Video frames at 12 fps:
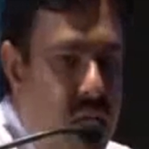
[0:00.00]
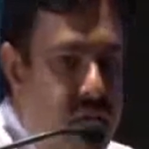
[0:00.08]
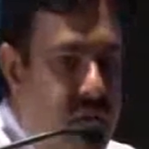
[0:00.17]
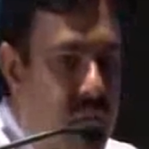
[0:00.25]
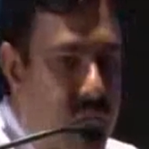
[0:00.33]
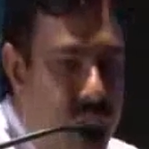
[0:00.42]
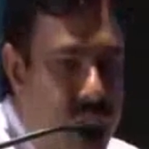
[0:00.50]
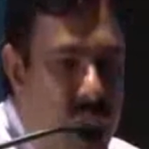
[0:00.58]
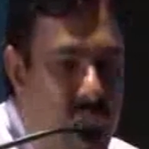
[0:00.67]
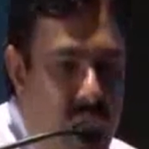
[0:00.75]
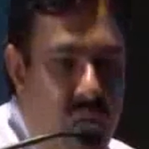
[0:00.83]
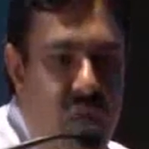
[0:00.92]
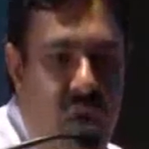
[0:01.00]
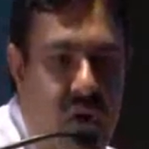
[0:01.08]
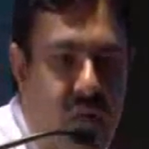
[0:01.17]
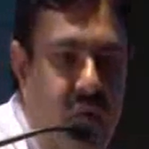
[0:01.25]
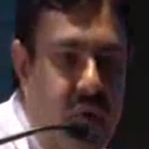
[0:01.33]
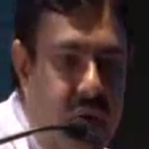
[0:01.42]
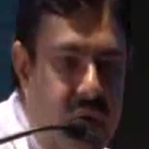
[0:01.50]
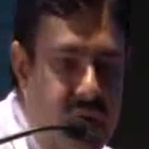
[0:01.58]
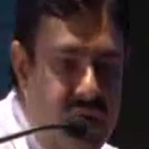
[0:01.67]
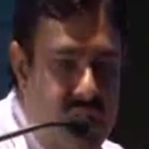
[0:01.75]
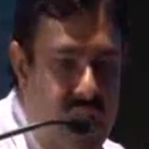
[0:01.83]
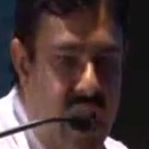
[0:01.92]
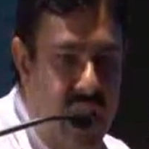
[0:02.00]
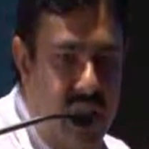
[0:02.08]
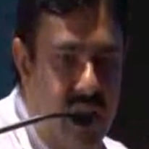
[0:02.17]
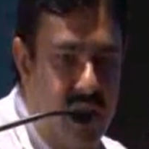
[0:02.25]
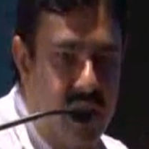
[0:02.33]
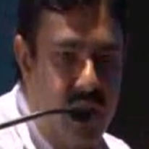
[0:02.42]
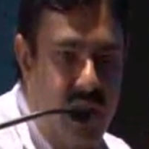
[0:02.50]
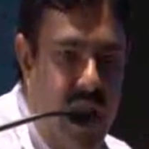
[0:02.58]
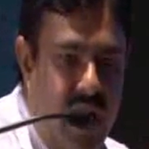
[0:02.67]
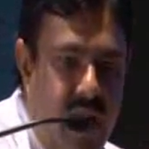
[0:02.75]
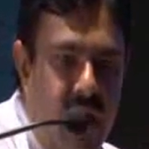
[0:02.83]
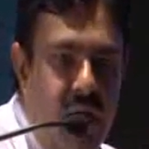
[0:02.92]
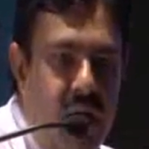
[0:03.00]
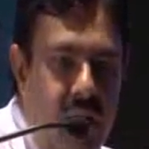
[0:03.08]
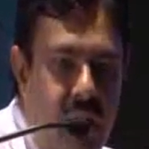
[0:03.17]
some part of that will strike that target,